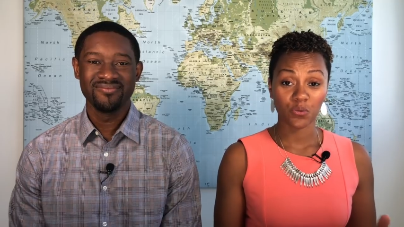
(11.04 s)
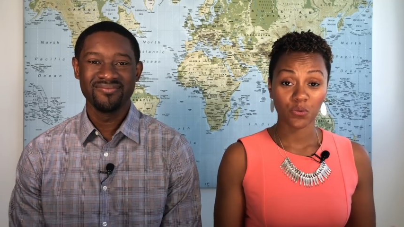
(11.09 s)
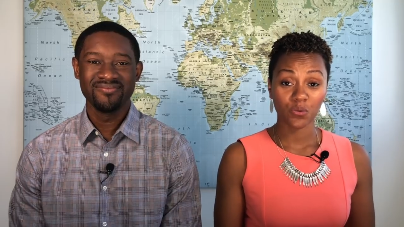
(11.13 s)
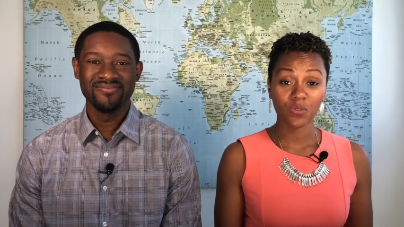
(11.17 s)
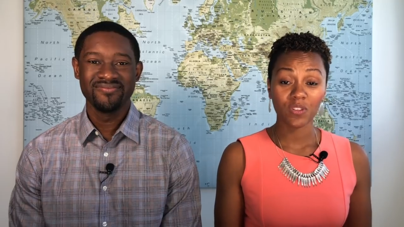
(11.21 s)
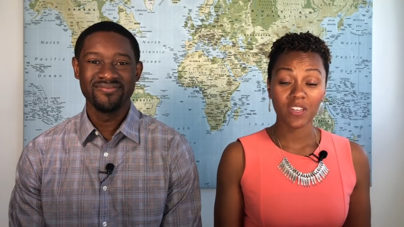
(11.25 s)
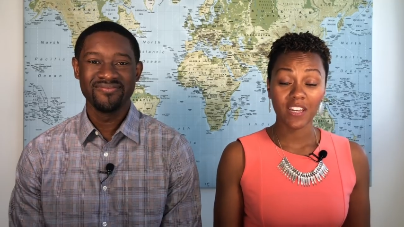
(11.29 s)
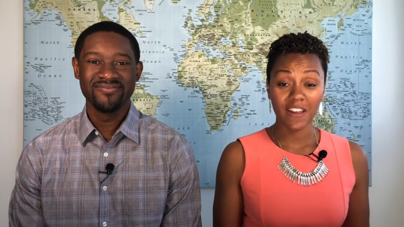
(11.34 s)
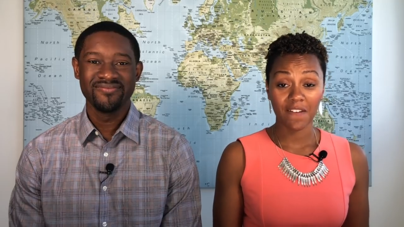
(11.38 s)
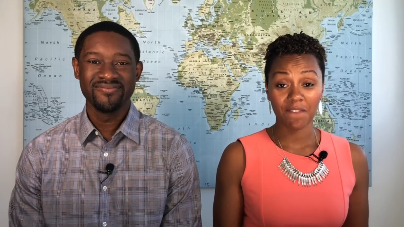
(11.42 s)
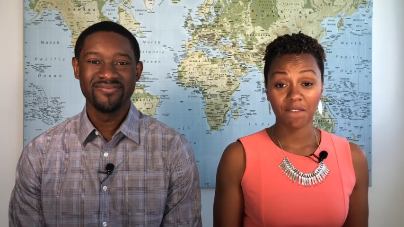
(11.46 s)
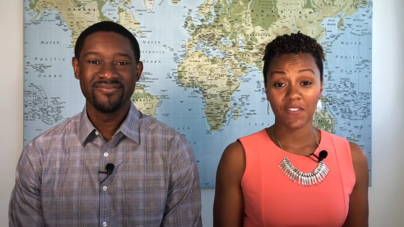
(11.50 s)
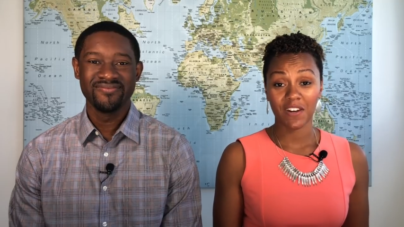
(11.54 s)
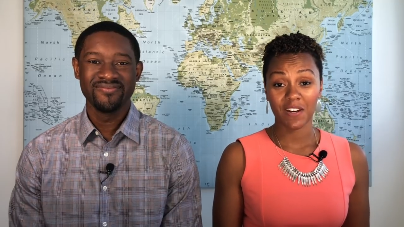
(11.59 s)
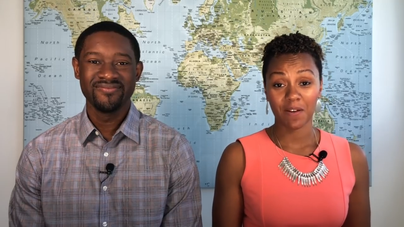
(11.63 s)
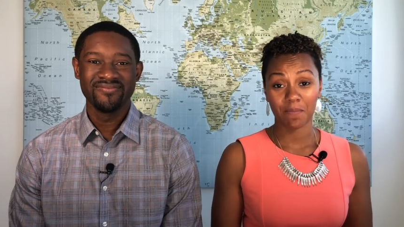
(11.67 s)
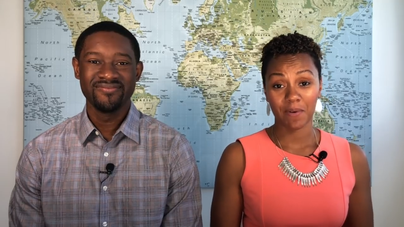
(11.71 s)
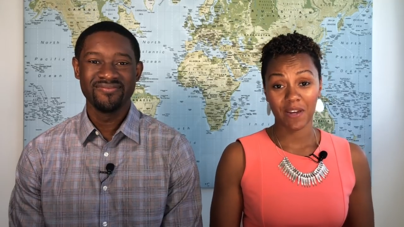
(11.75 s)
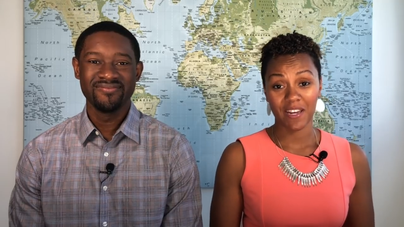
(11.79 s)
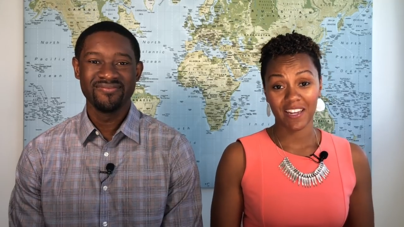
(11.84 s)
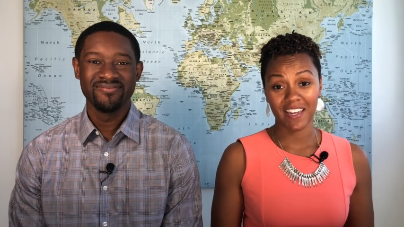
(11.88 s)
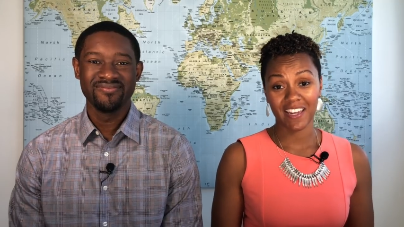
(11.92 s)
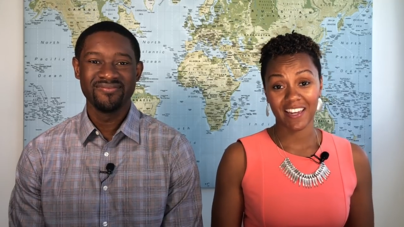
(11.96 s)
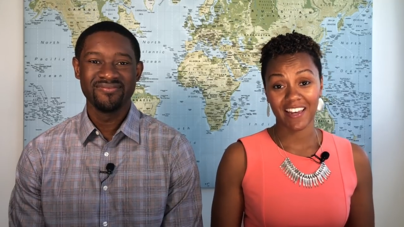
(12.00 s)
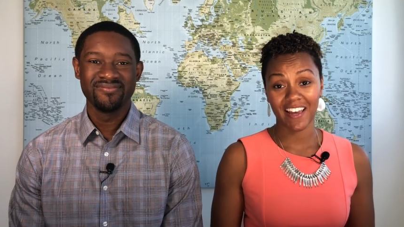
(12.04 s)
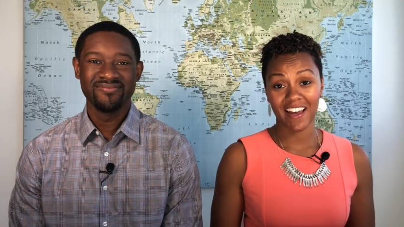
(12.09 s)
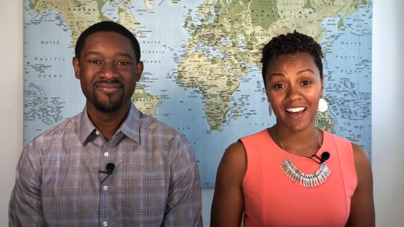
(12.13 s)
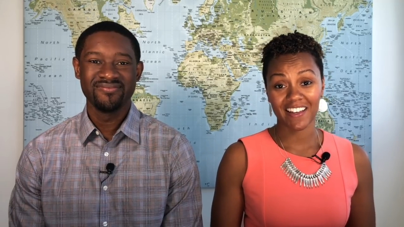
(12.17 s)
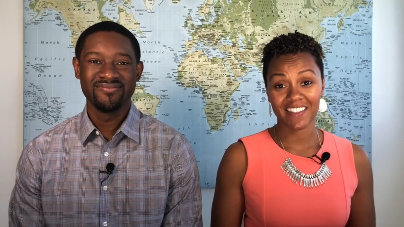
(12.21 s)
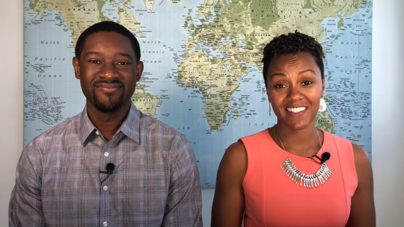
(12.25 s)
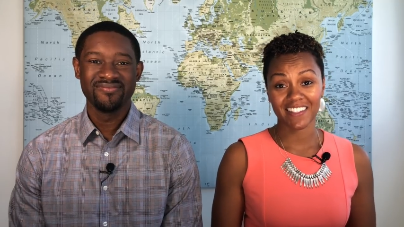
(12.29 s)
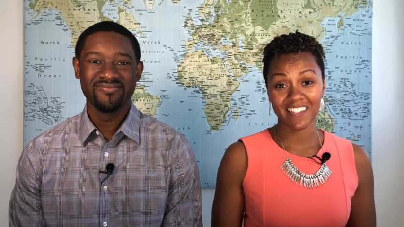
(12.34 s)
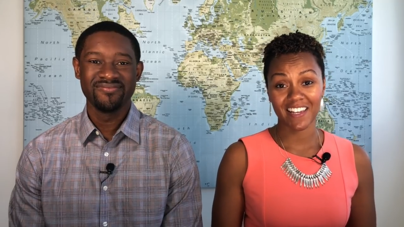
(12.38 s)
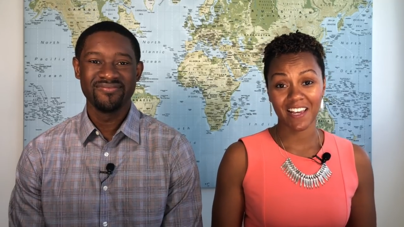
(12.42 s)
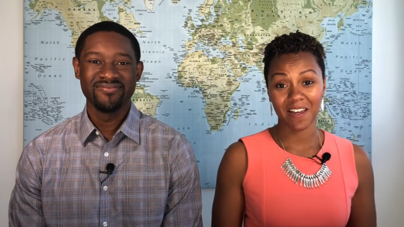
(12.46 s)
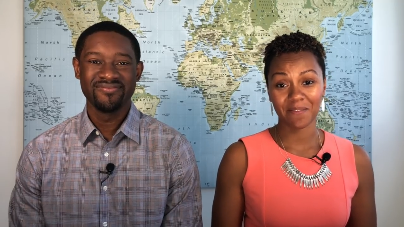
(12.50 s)
Speaker 1: through the infinite banking
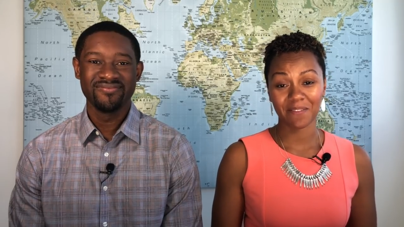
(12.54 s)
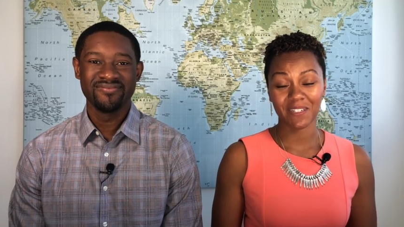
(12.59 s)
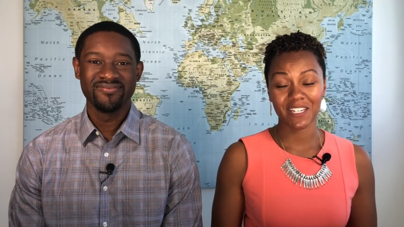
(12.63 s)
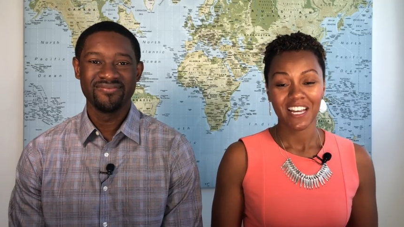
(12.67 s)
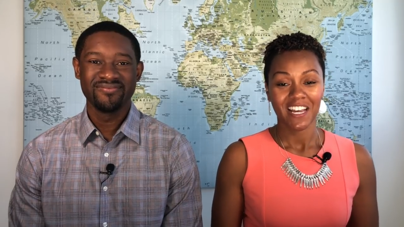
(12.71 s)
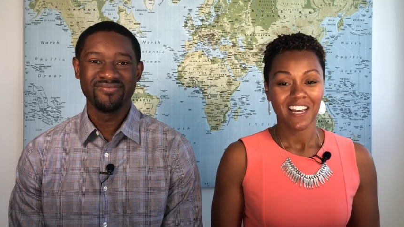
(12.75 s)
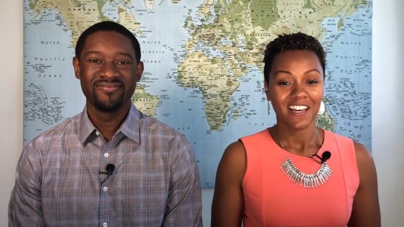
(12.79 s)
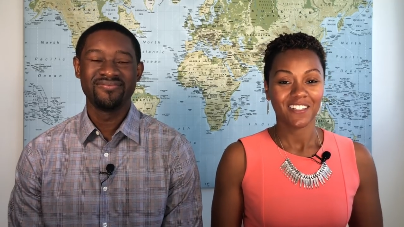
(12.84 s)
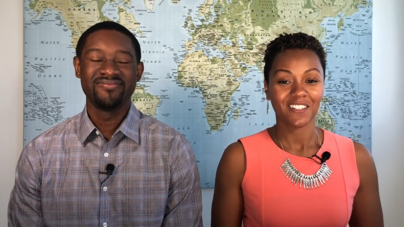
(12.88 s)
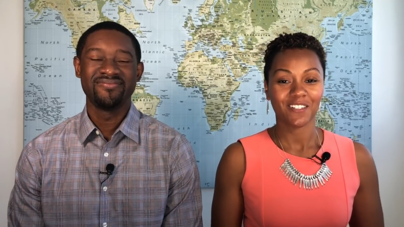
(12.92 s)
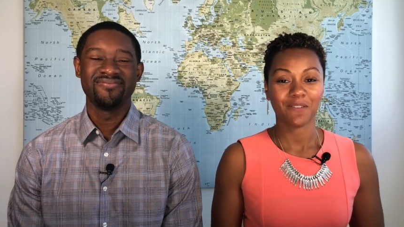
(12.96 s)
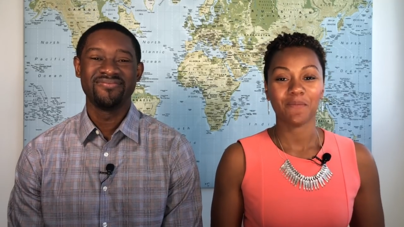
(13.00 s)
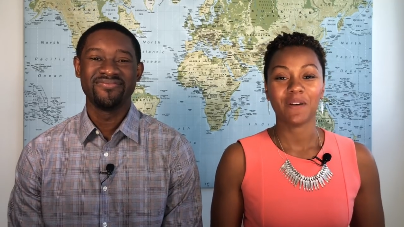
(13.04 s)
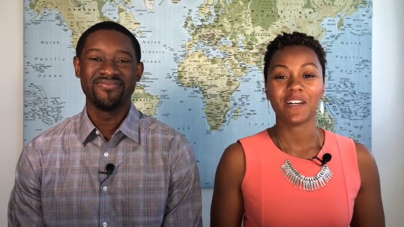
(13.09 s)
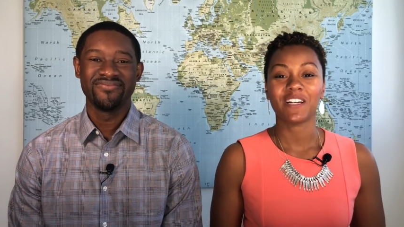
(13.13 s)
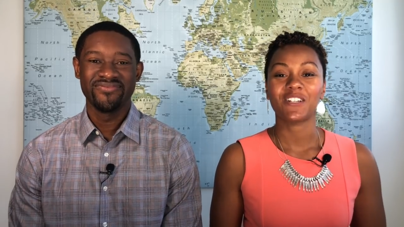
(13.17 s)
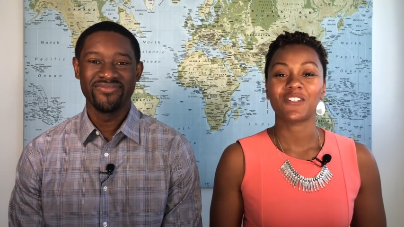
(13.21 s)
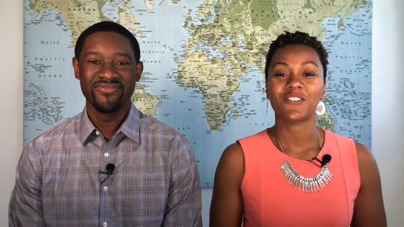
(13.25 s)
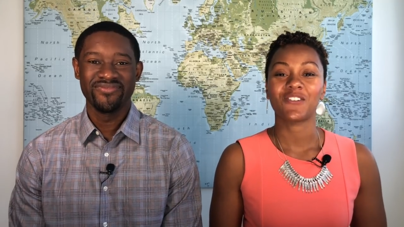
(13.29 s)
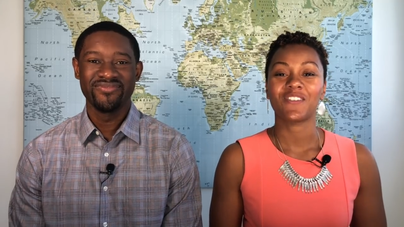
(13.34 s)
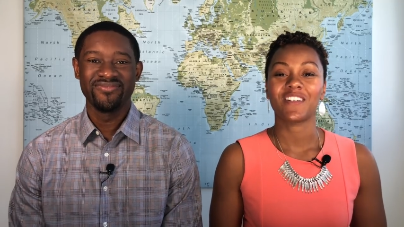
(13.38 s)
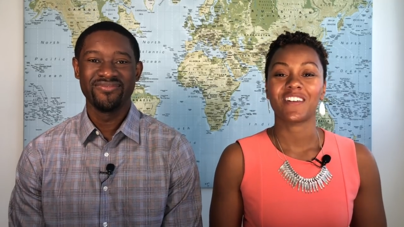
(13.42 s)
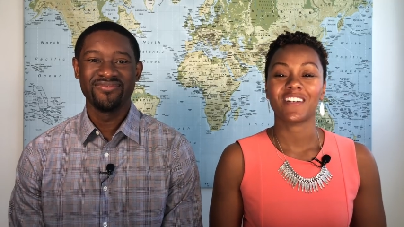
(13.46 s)
concept. So make sure